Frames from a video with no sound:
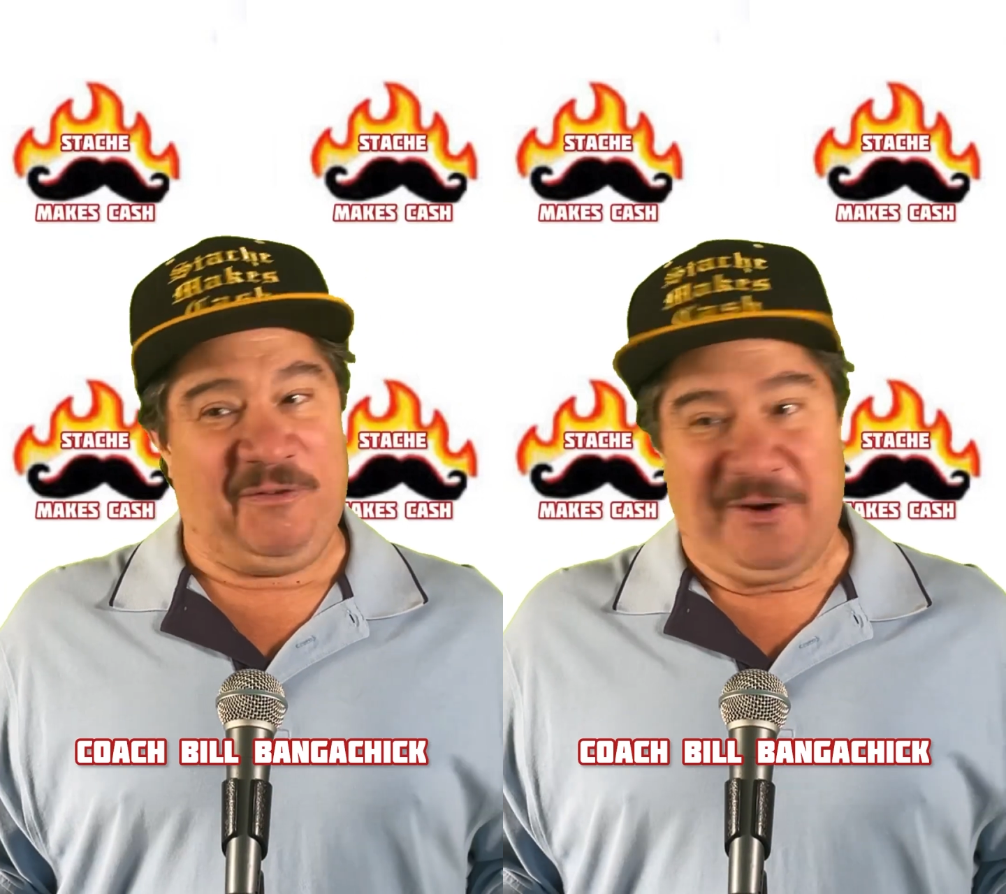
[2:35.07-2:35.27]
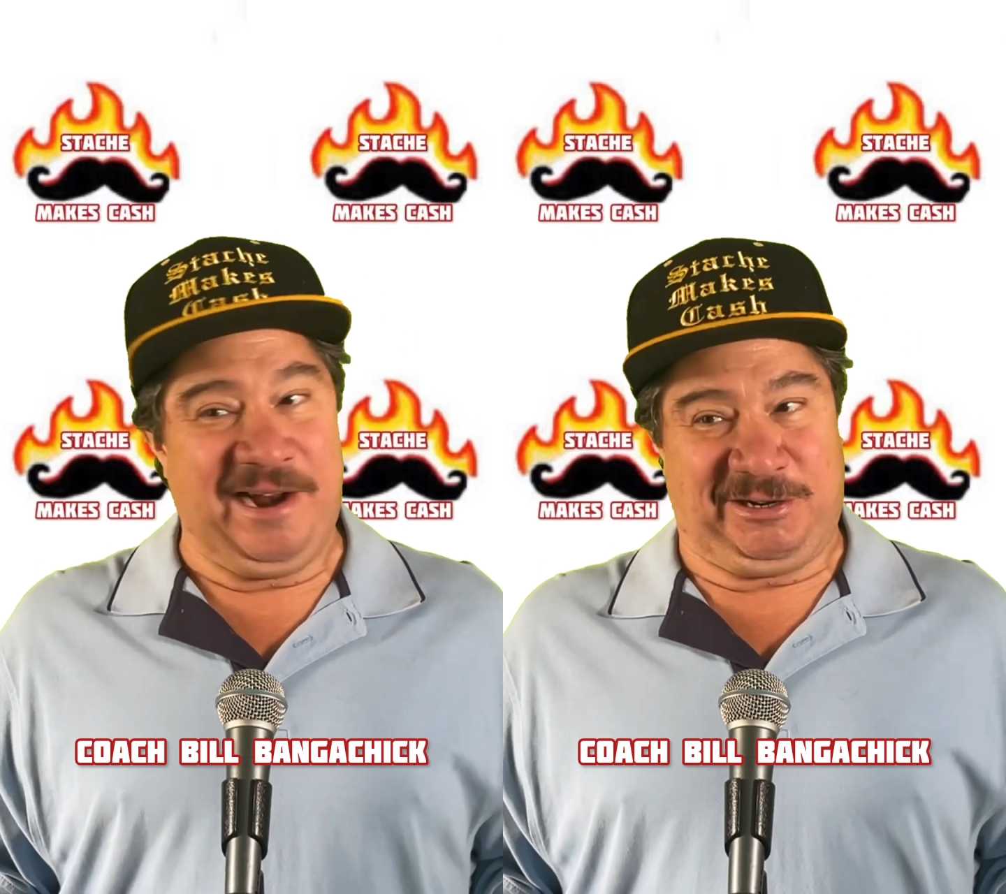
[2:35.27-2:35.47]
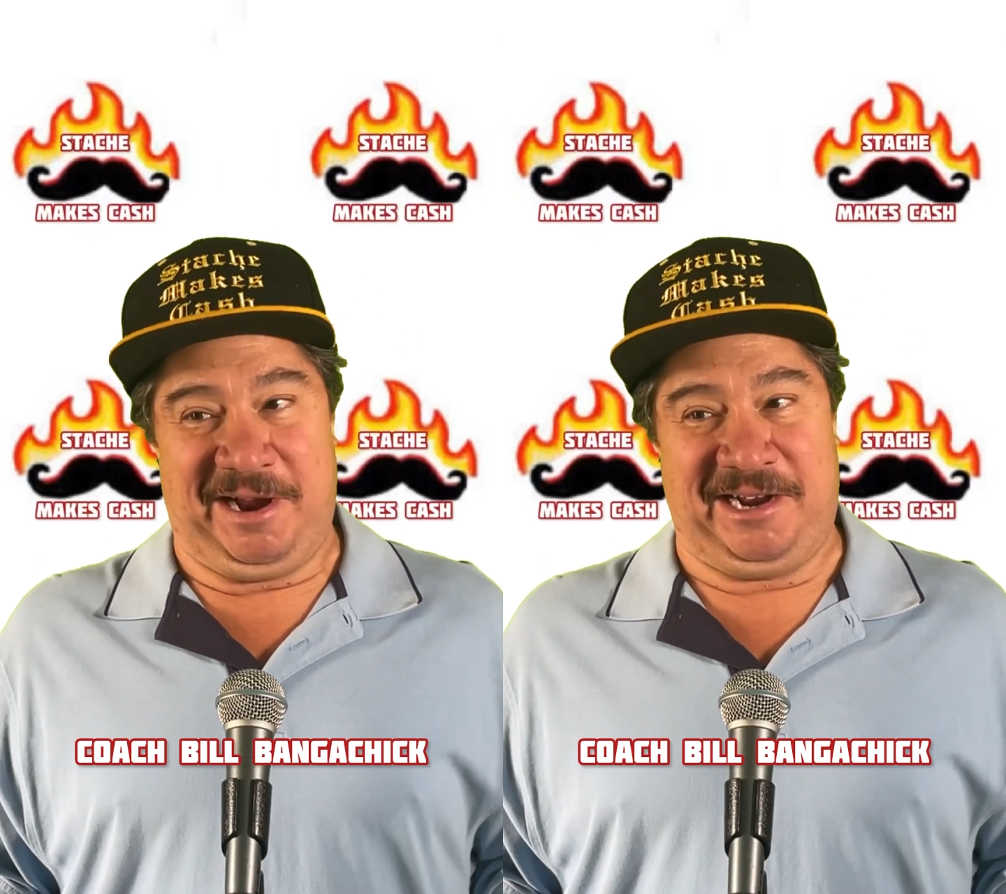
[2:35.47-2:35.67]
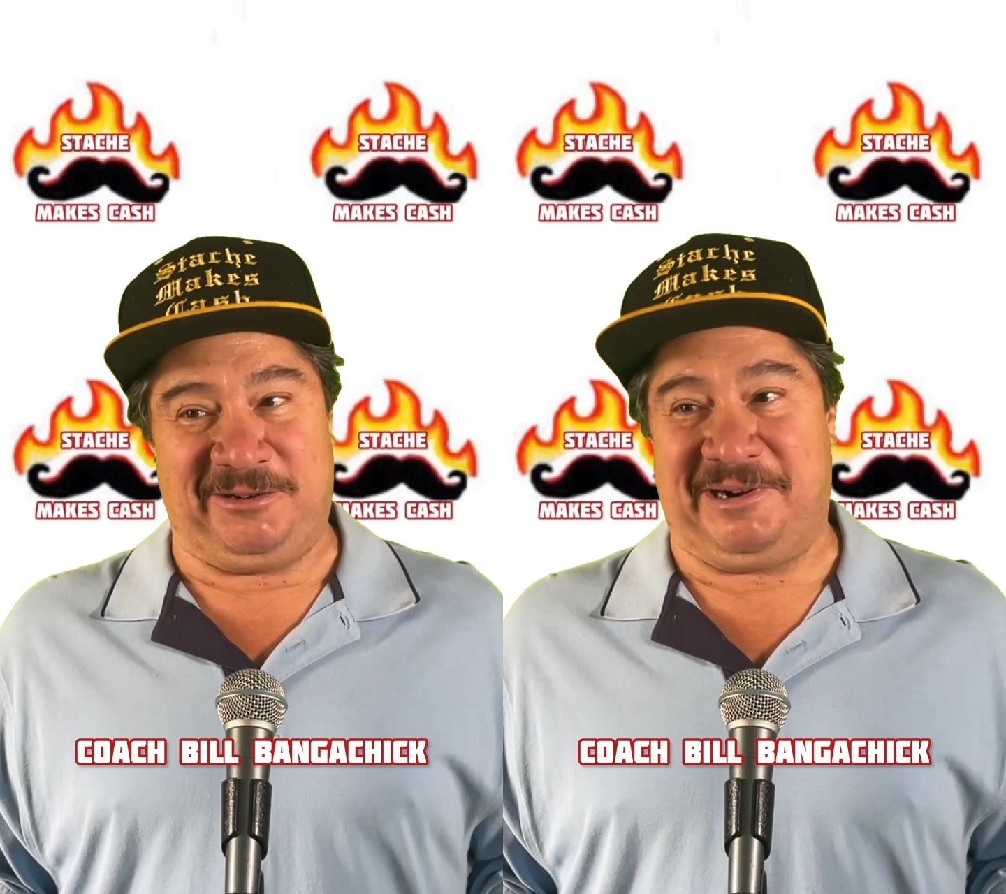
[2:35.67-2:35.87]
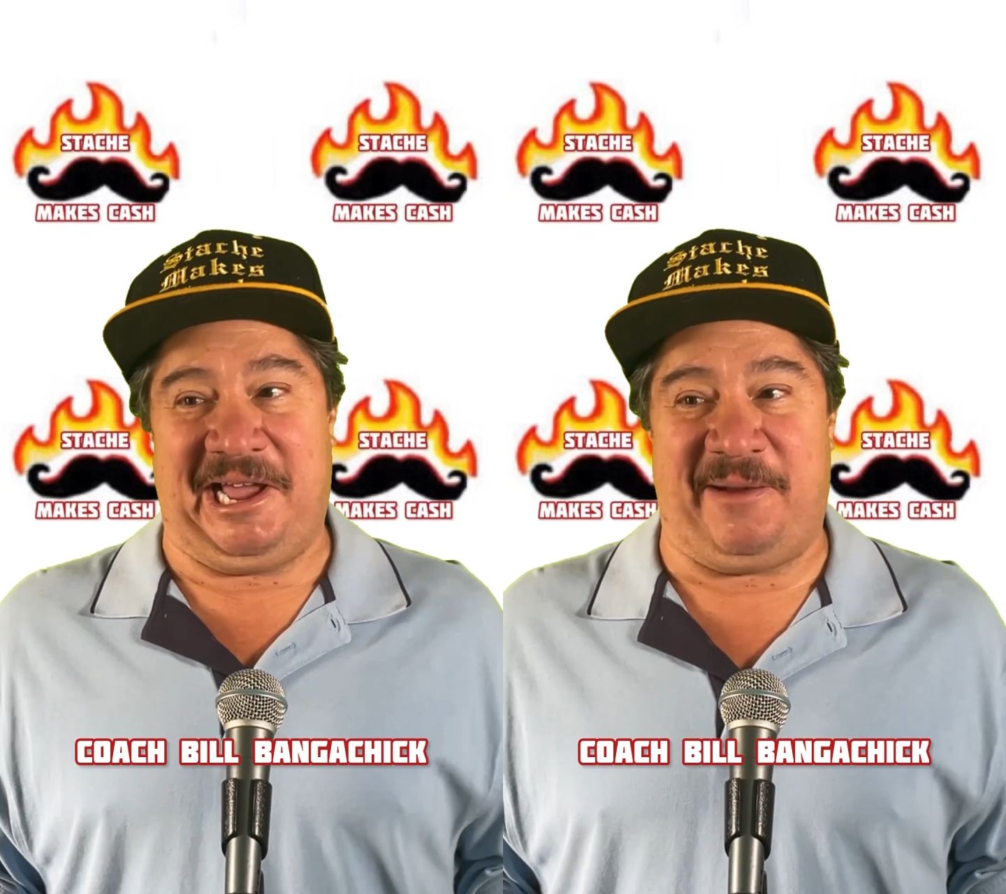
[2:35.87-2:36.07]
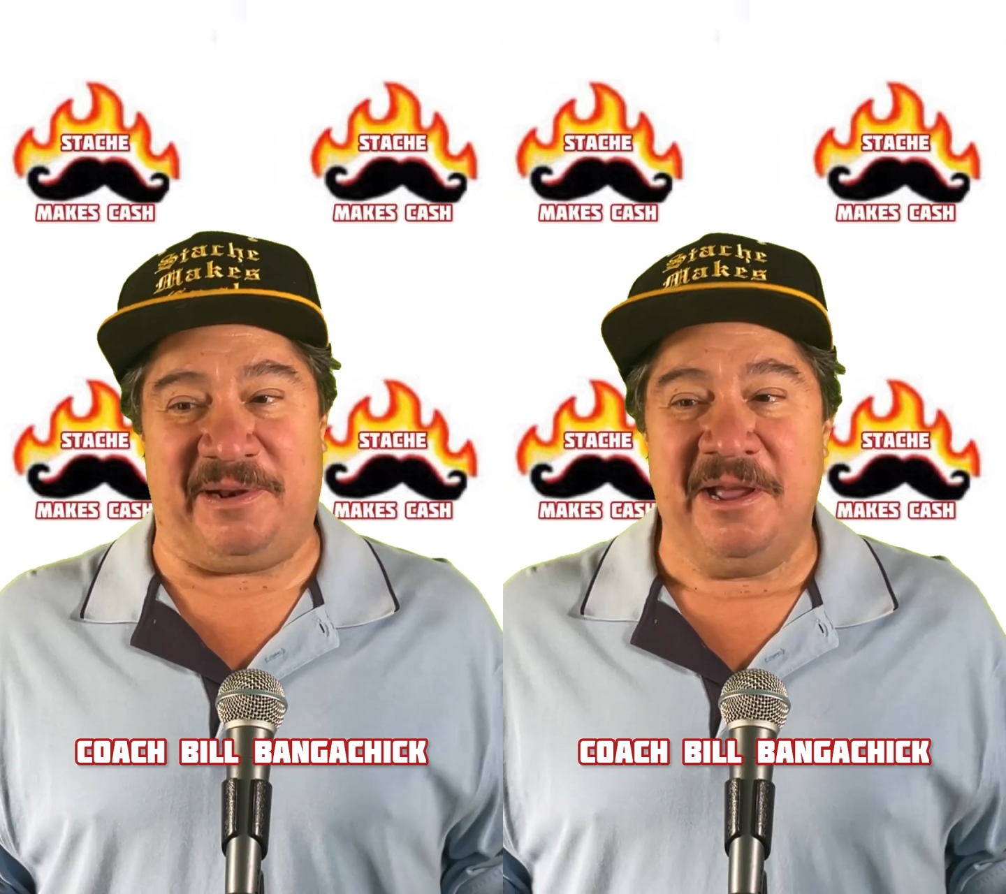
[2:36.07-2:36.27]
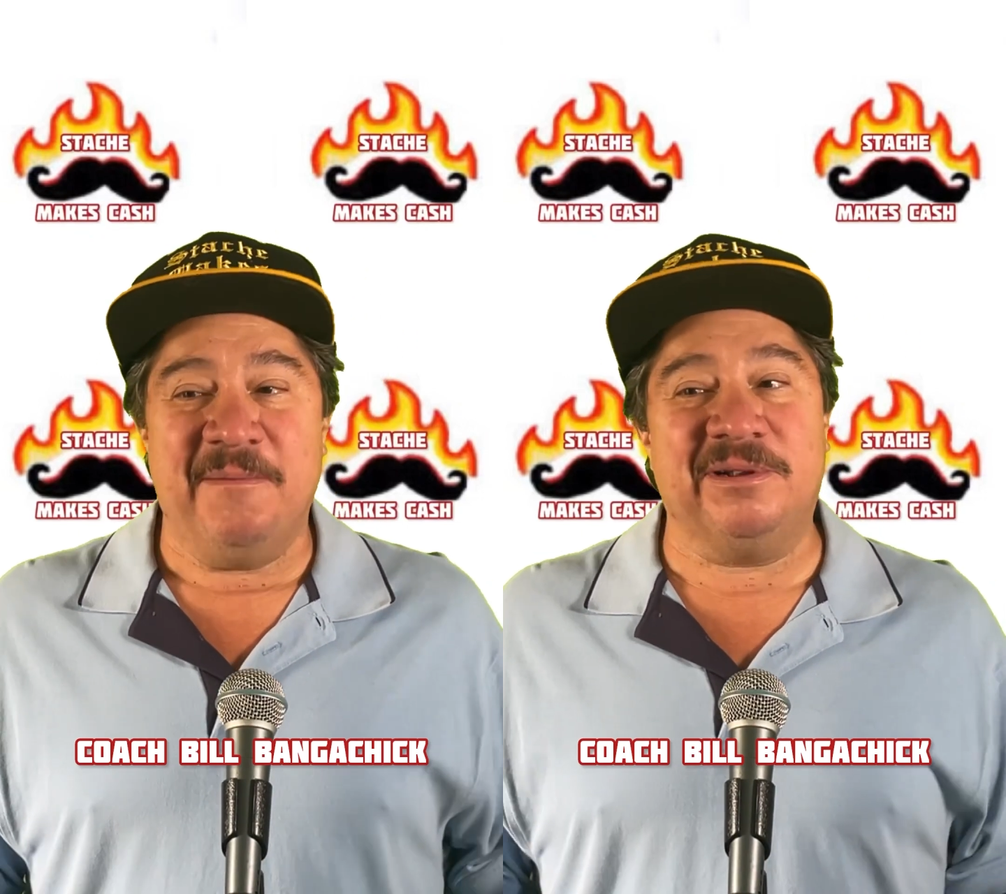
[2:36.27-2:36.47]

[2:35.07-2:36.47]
a freight train is what happened.